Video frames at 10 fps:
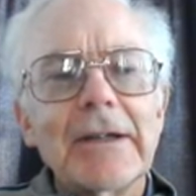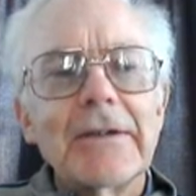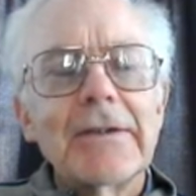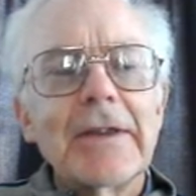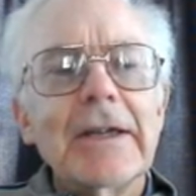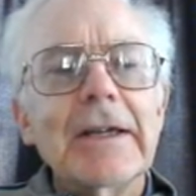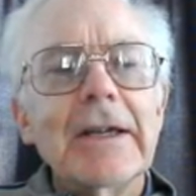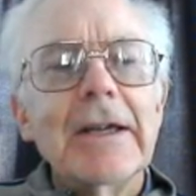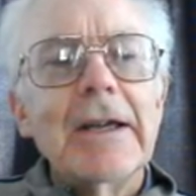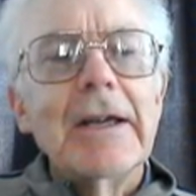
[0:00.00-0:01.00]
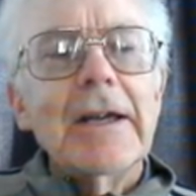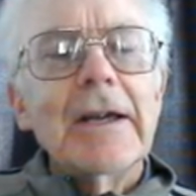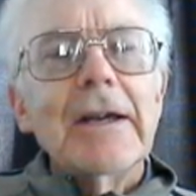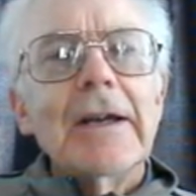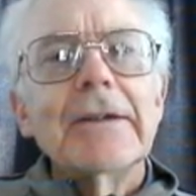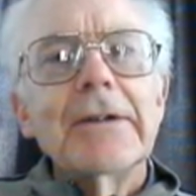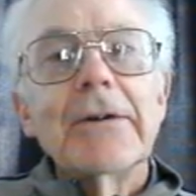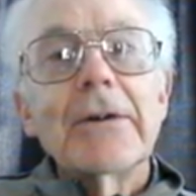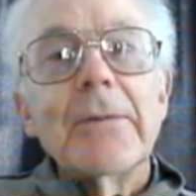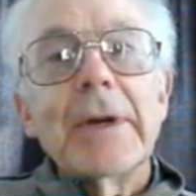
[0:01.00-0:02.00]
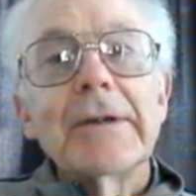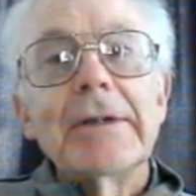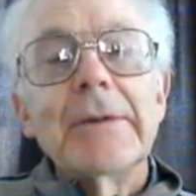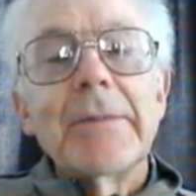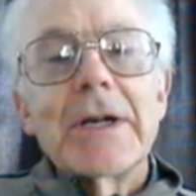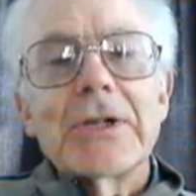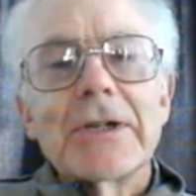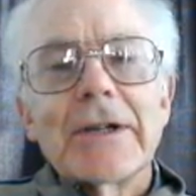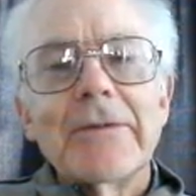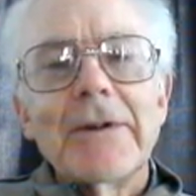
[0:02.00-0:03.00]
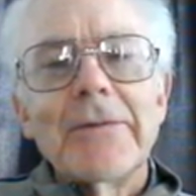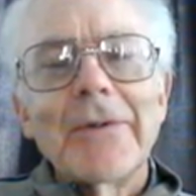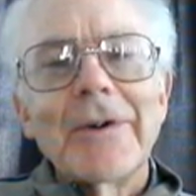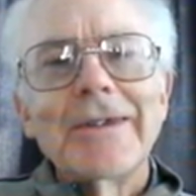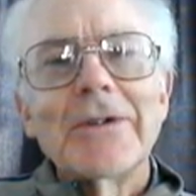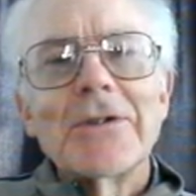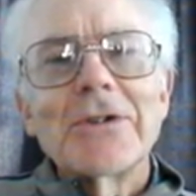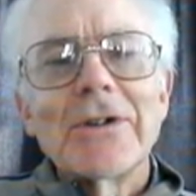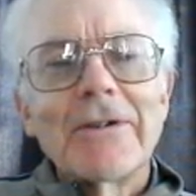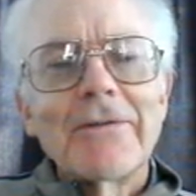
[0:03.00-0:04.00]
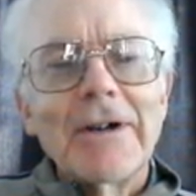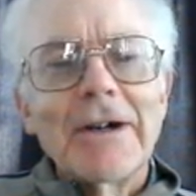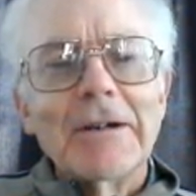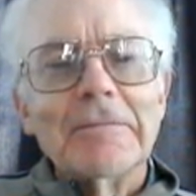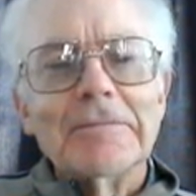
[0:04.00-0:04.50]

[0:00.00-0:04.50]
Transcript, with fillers: It's the satirical magazine Punch, giving advice on child rearing.